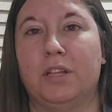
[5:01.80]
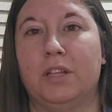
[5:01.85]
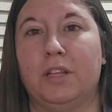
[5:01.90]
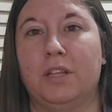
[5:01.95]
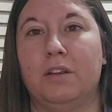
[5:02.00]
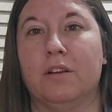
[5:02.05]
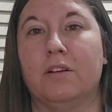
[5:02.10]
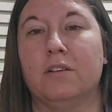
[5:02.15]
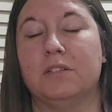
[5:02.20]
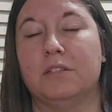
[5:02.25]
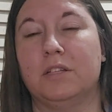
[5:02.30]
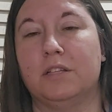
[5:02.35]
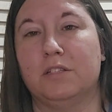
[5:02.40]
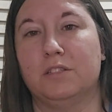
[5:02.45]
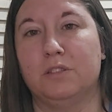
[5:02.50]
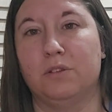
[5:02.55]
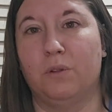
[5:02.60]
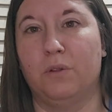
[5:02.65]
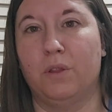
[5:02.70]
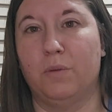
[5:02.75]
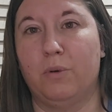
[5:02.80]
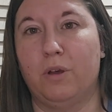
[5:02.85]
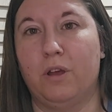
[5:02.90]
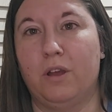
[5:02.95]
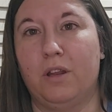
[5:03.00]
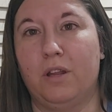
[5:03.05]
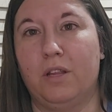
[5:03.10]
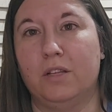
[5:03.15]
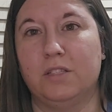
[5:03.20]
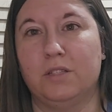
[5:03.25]
the ears and then sew them
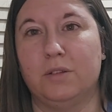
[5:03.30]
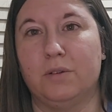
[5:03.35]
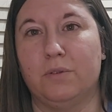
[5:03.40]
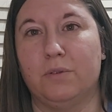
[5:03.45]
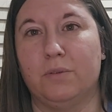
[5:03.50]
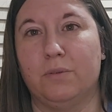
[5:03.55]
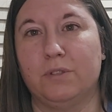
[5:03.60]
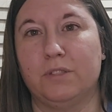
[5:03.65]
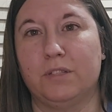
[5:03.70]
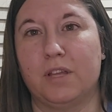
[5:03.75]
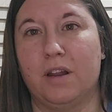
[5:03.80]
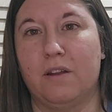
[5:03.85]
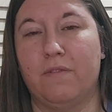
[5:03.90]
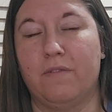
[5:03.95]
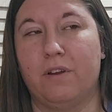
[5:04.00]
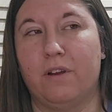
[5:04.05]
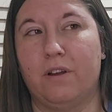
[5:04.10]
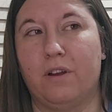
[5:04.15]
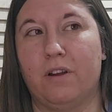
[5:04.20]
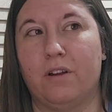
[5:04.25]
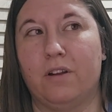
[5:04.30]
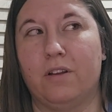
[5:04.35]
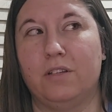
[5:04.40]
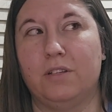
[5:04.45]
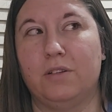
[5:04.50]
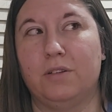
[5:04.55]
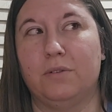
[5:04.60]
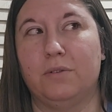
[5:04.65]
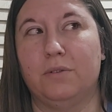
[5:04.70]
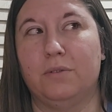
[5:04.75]
on, and so it was kind of hard
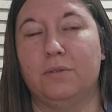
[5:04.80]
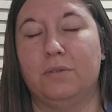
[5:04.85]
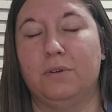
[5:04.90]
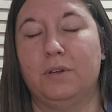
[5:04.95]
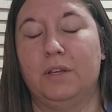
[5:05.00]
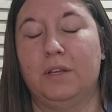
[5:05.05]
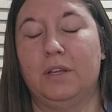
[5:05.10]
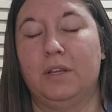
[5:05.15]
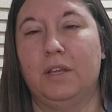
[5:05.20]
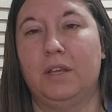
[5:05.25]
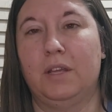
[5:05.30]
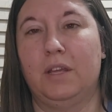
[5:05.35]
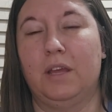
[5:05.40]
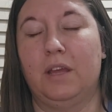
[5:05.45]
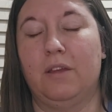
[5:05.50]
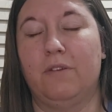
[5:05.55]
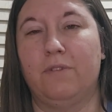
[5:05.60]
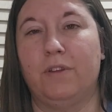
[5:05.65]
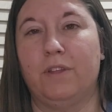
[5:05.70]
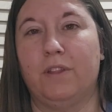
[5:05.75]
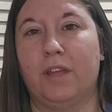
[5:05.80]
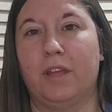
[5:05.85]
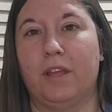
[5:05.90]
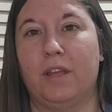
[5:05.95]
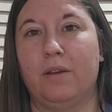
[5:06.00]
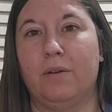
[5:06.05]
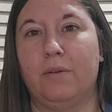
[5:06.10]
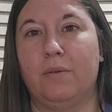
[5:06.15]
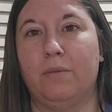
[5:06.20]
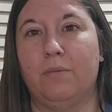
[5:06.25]
to, I feel
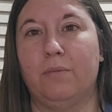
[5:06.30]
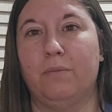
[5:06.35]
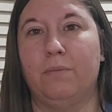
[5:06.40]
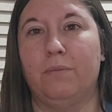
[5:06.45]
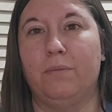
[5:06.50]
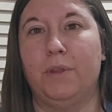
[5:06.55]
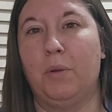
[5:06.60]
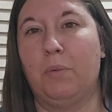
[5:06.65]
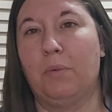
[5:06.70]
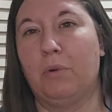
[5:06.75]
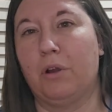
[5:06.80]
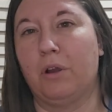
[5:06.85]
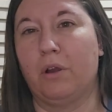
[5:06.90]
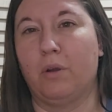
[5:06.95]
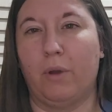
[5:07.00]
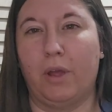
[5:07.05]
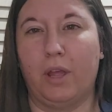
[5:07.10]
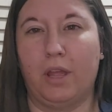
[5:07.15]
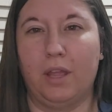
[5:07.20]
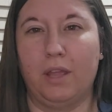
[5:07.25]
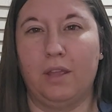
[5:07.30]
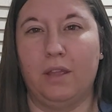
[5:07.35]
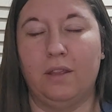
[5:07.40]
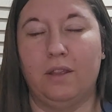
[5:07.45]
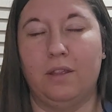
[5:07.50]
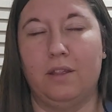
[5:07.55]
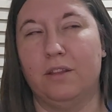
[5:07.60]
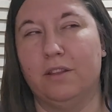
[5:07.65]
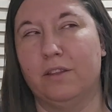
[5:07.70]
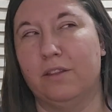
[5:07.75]
like they weren't quite
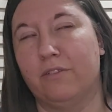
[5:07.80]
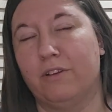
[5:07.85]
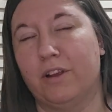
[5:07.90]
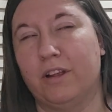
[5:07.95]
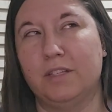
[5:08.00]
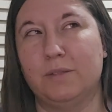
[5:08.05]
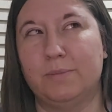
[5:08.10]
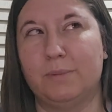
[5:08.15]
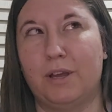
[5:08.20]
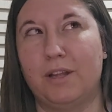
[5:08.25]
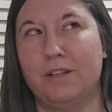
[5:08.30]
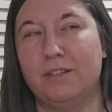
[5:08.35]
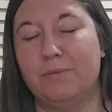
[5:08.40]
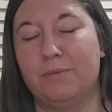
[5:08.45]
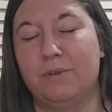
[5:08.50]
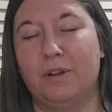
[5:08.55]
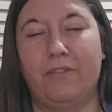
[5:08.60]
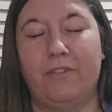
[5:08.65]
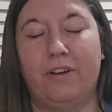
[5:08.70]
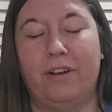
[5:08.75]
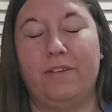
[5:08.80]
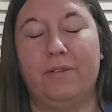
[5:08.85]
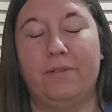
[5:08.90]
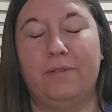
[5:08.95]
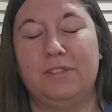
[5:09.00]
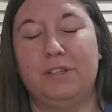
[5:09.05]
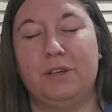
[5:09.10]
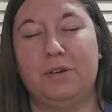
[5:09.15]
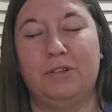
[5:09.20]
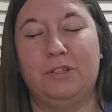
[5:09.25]
in the right spots. Whenever I have to
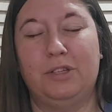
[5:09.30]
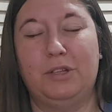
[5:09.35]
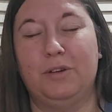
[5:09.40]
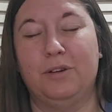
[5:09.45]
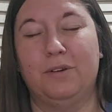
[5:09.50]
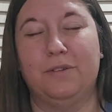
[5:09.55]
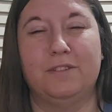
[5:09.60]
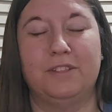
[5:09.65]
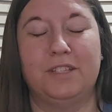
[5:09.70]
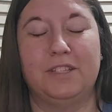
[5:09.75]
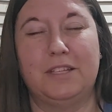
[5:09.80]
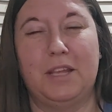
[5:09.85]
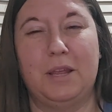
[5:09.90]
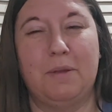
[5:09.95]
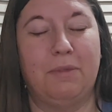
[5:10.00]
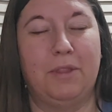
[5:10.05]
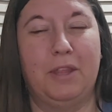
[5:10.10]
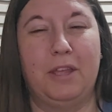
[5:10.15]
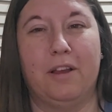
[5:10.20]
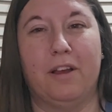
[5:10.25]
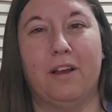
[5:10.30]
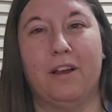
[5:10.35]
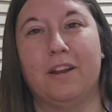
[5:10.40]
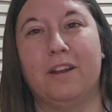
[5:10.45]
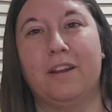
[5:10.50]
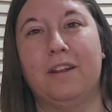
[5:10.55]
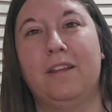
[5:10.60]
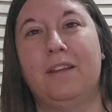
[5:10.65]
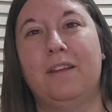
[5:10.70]
sew 2 of the same thing on,